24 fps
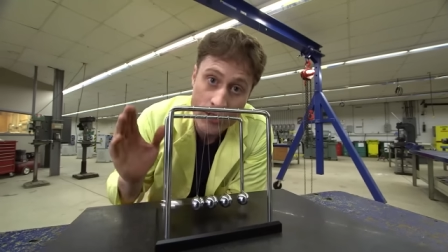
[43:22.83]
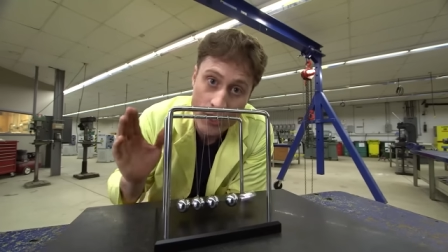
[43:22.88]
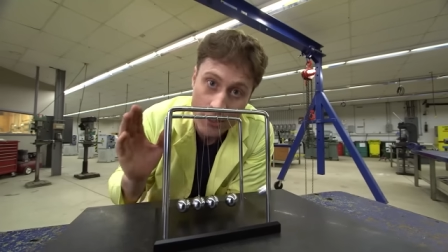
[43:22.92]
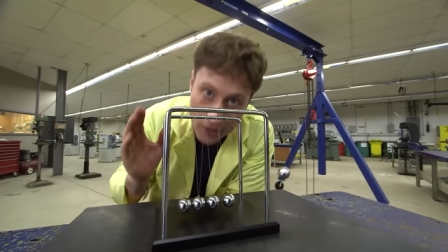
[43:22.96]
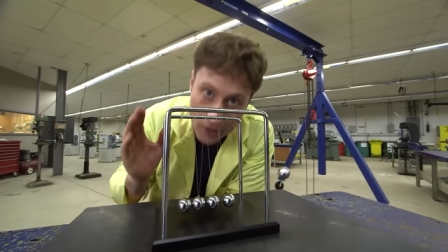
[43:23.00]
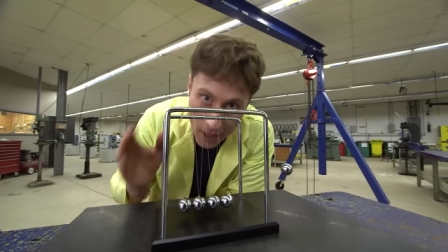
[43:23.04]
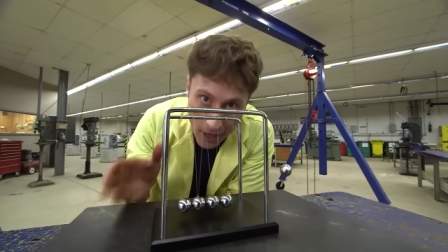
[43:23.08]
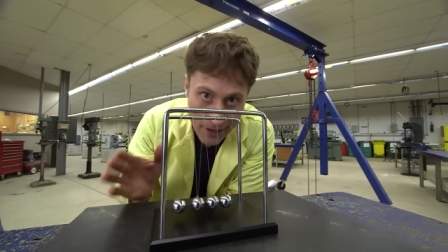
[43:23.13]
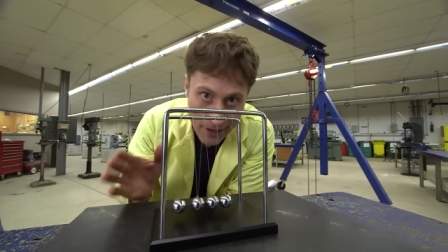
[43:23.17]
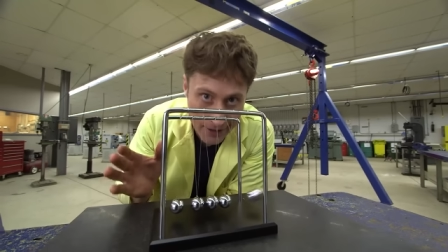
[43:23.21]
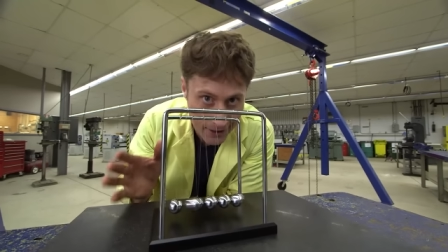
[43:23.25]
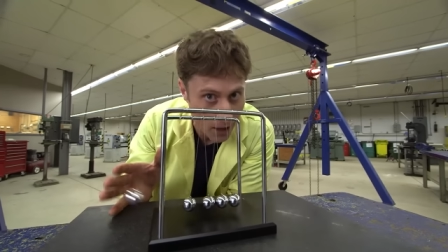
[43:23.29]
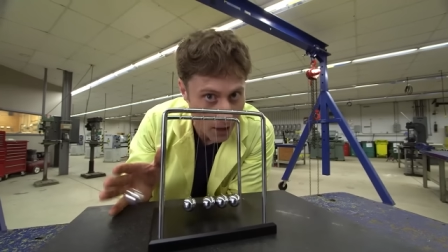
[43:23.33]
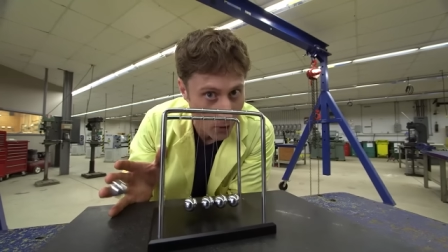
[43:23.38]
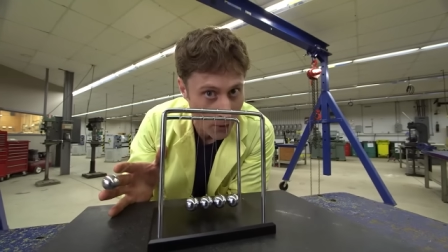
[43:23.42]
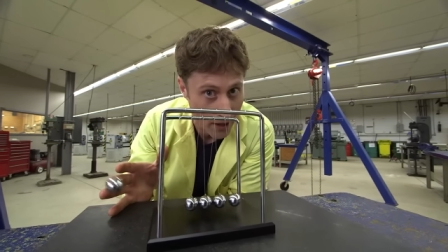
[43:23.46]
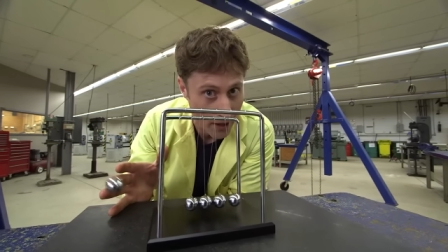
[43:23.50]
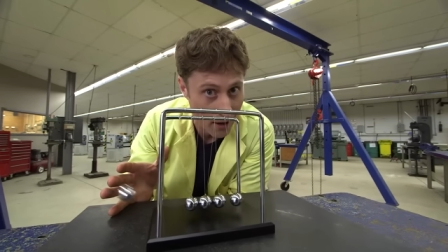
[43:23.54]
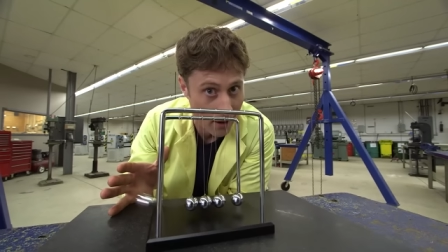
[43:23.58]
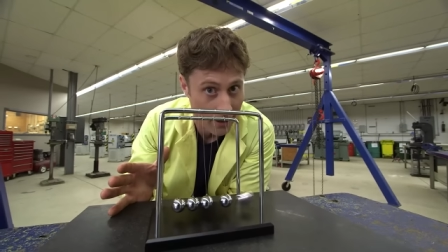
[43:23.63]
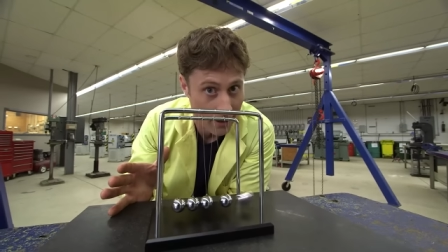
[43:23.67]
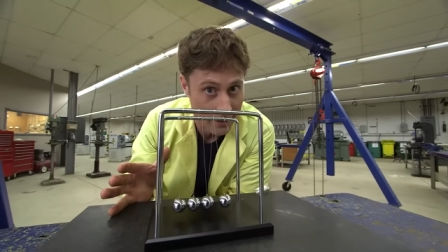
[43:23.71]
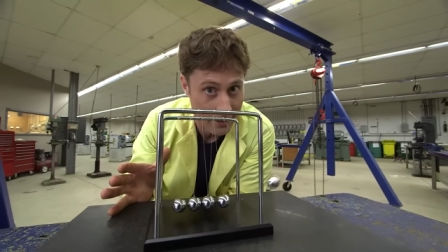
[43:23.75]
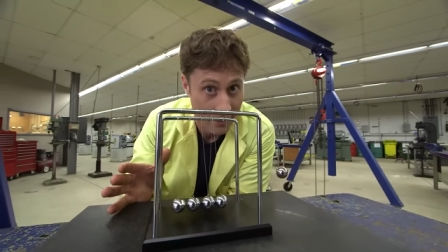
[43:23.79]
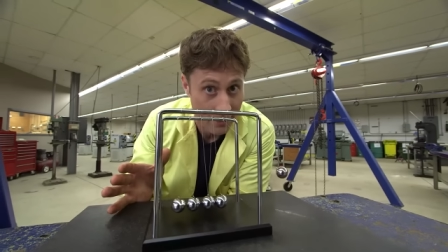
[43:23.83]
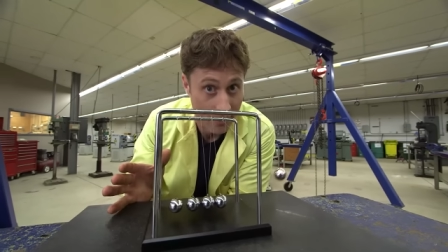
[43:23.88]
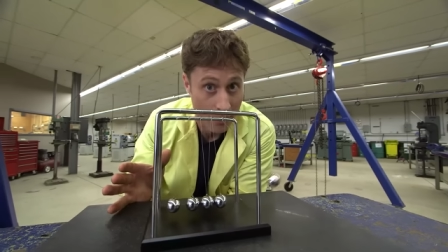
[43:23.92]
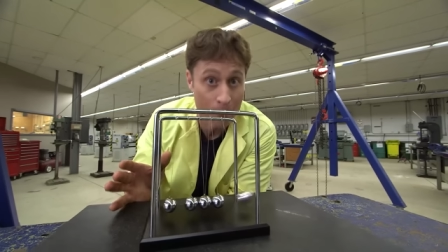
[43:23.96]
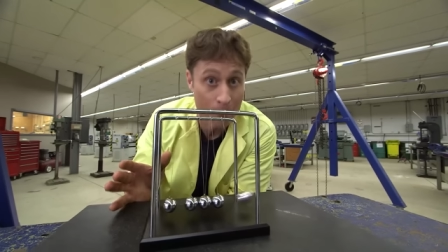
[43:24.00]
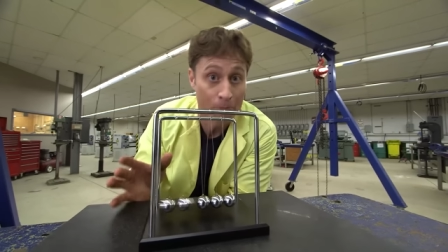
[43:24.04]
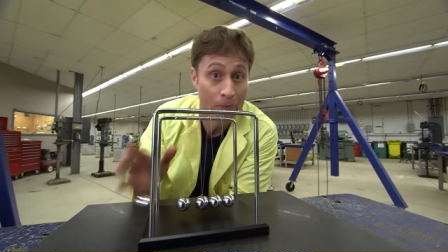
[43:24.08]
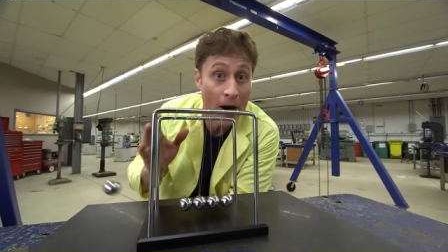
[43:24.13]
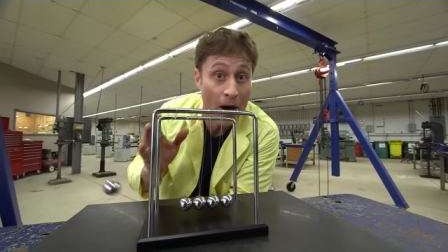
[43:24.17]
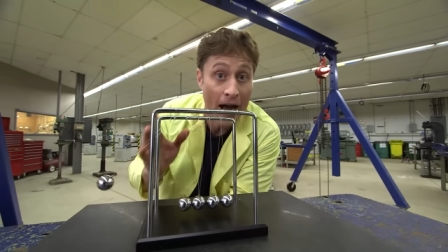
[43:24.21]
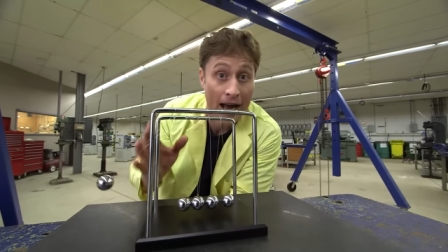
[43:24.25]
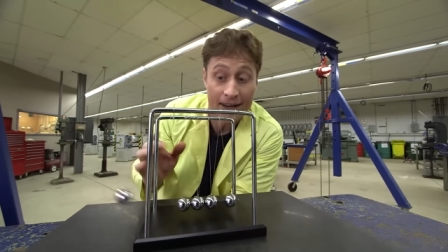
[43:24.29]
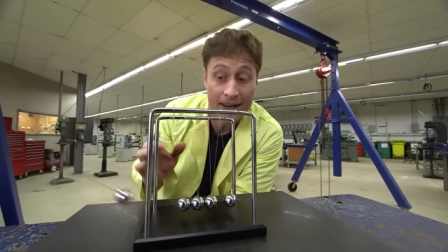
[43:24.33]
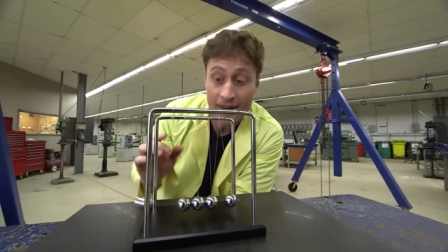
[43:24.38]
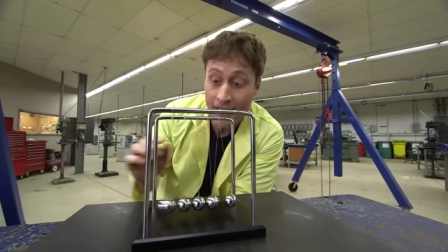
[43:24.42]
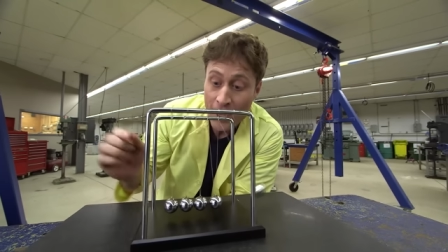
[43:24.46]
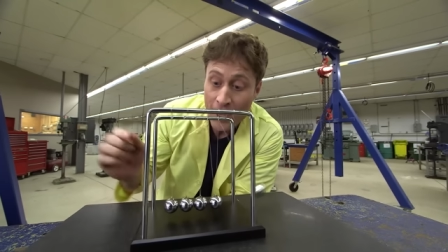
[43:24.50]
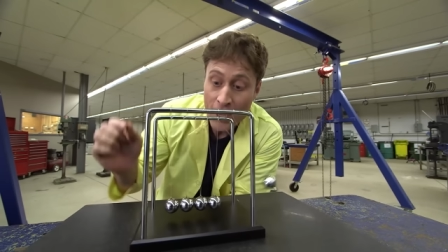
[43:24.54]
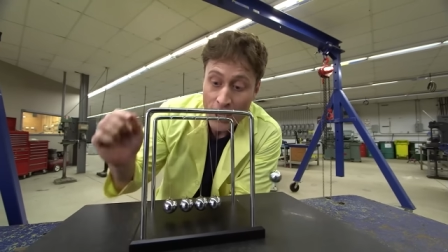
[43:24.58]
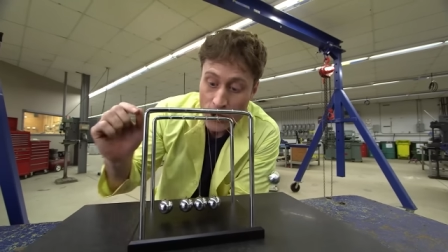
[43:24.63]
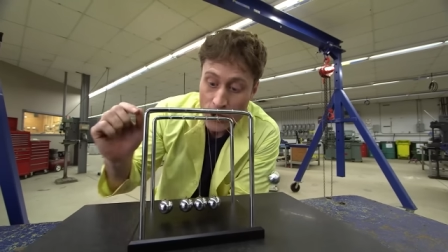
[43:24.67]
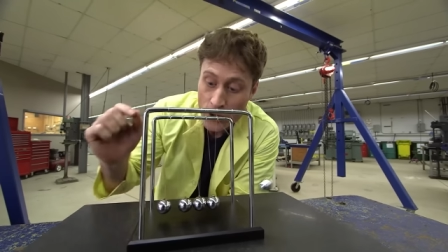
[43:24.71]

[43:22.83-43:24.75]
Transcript: there's a lot going on here, but